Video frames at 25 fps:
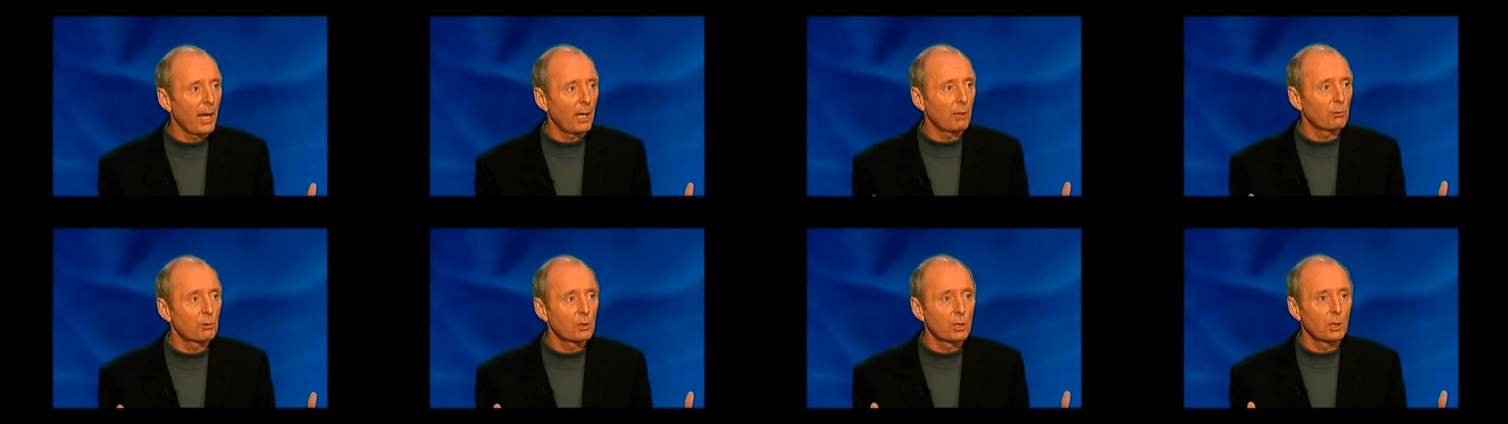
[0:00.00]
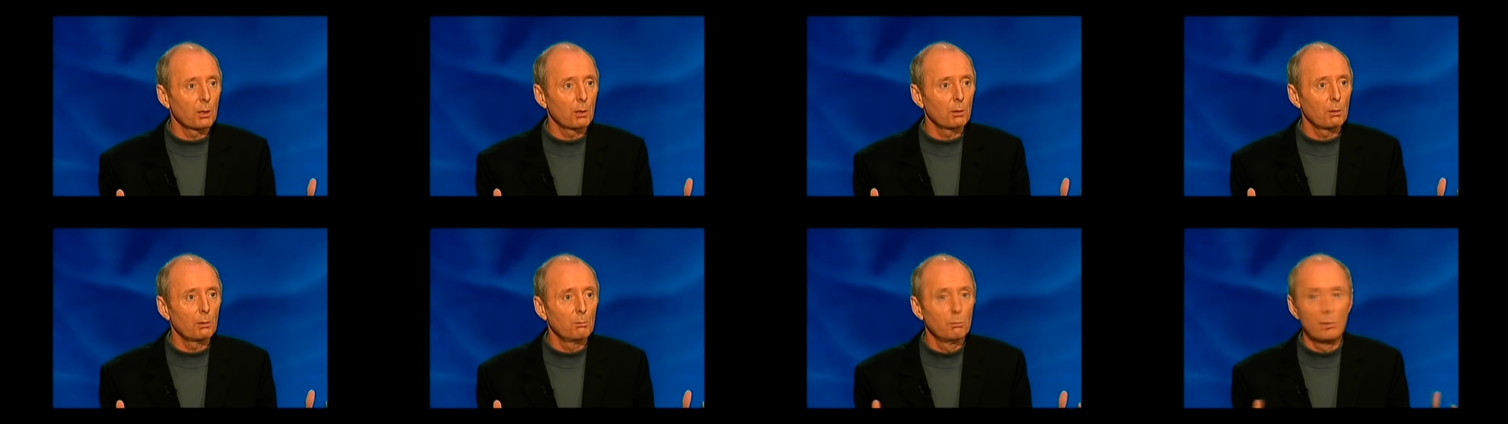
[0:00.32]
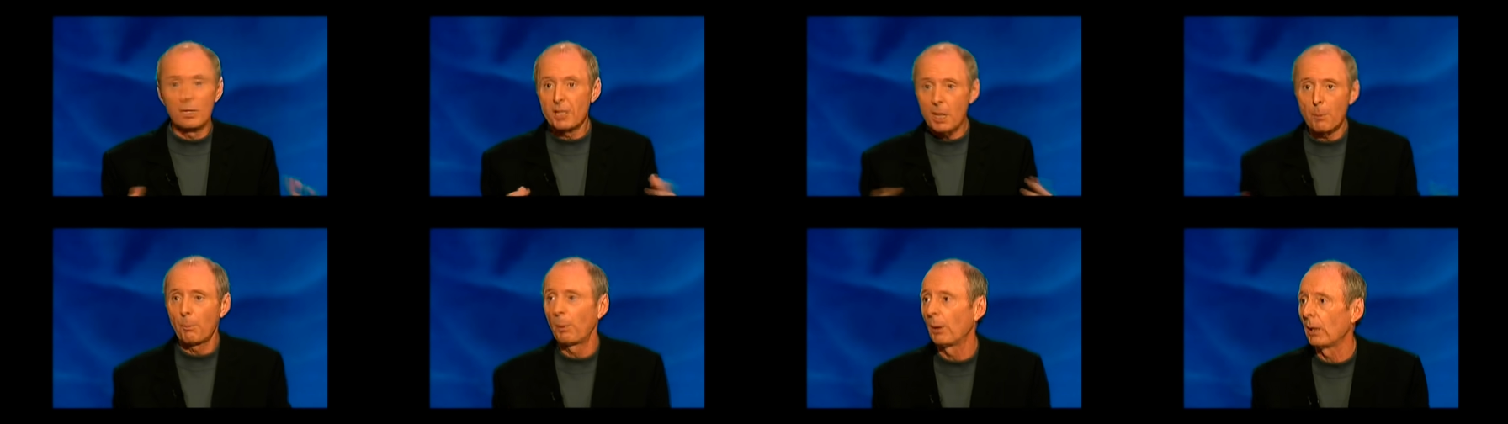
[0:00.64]
how to
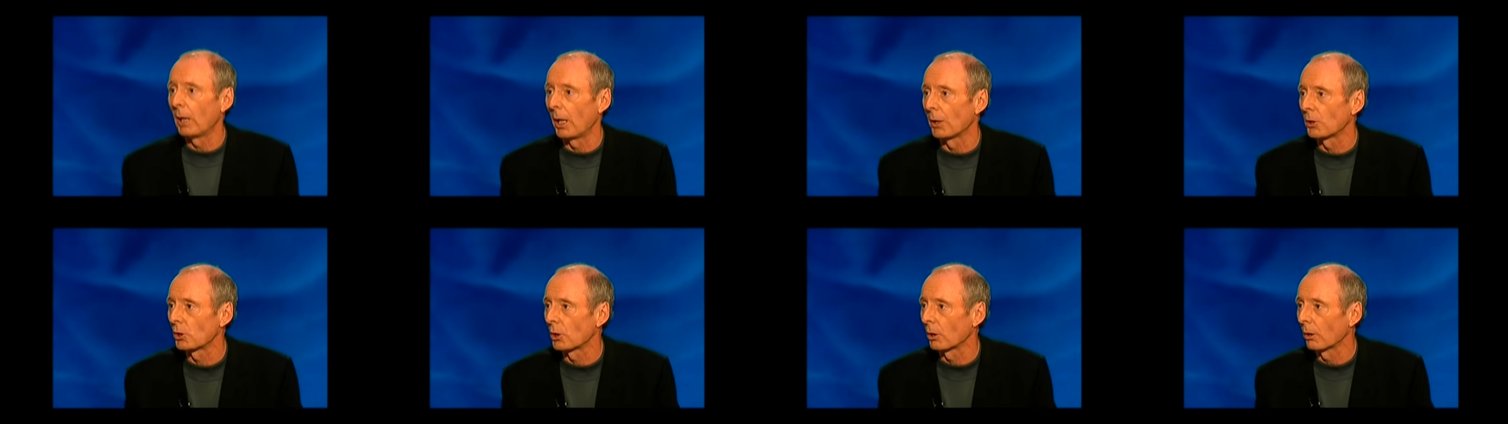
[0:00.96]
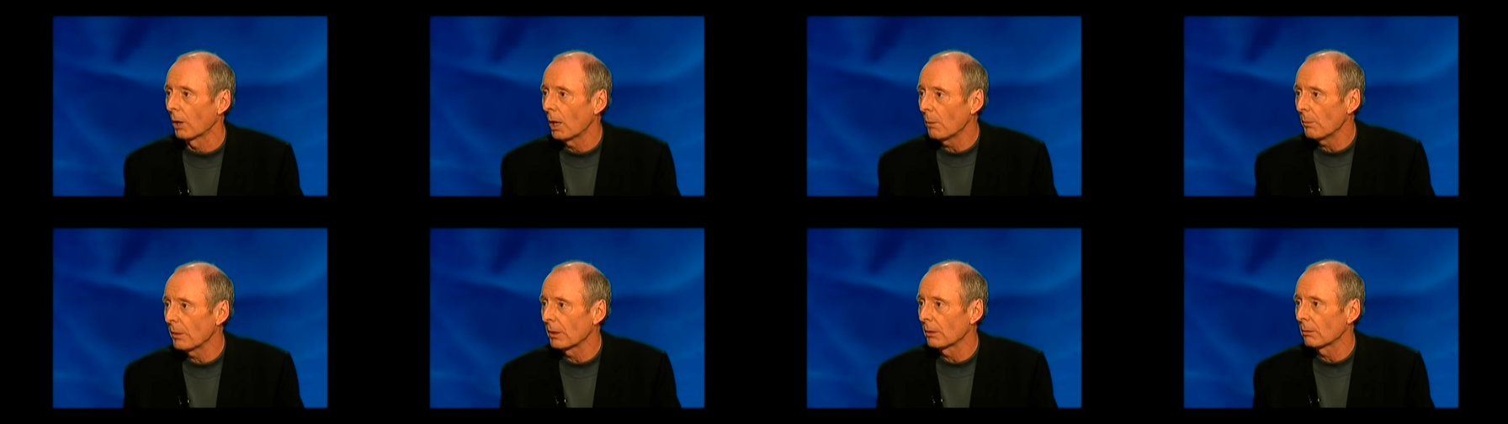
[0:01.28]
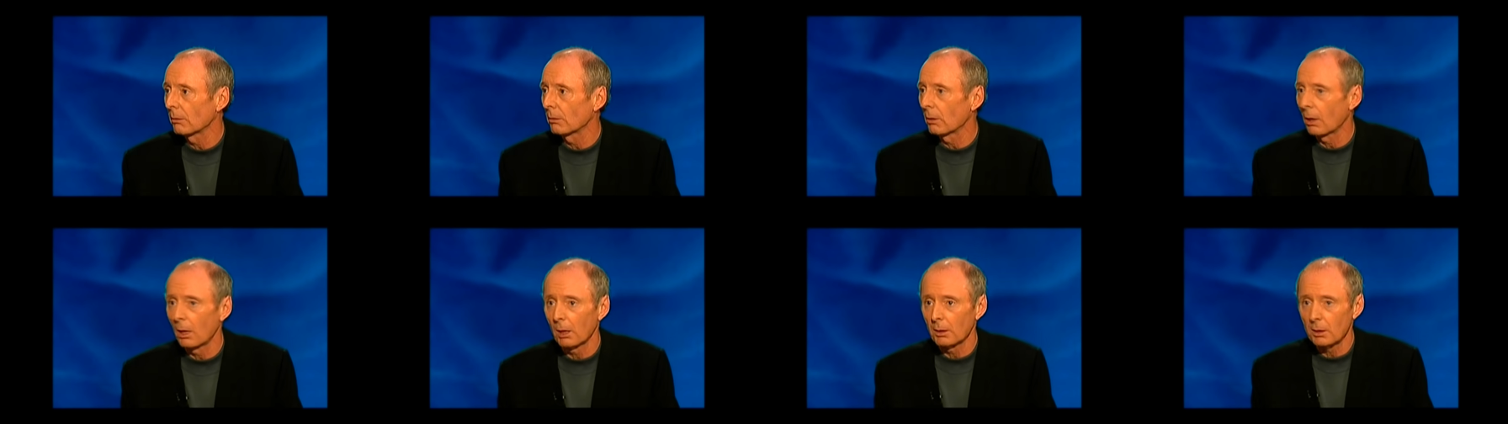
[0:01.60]
manipulate you. I
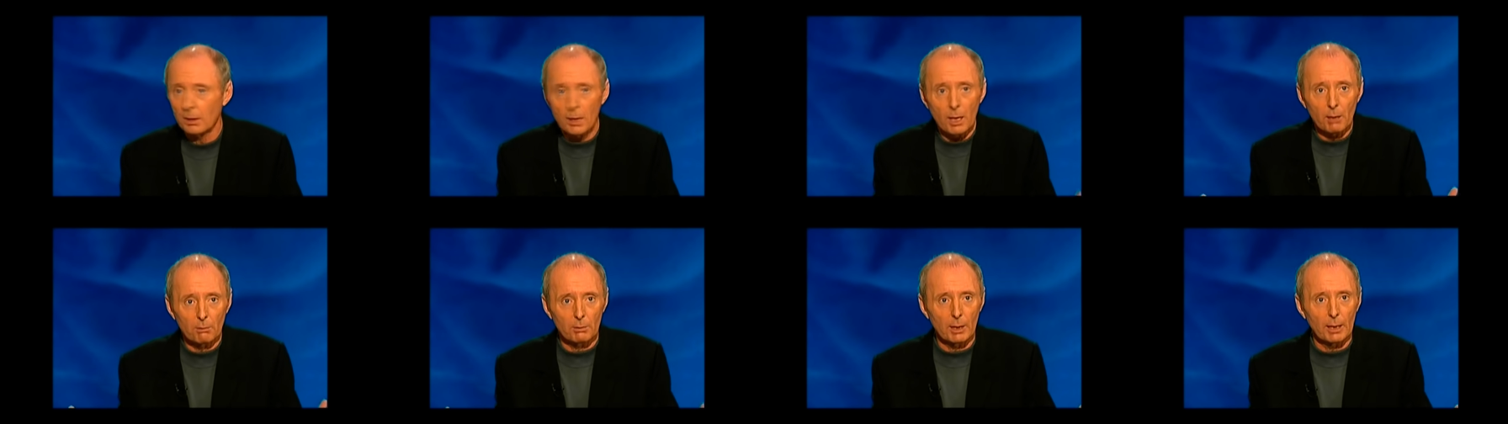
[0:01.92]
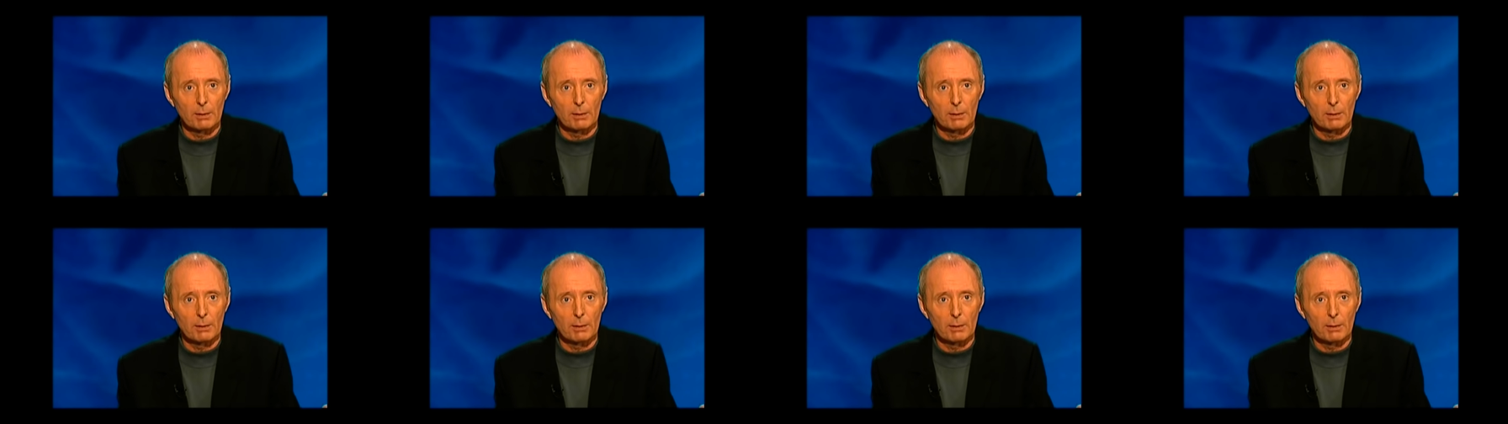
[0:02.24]
mean, I don't know,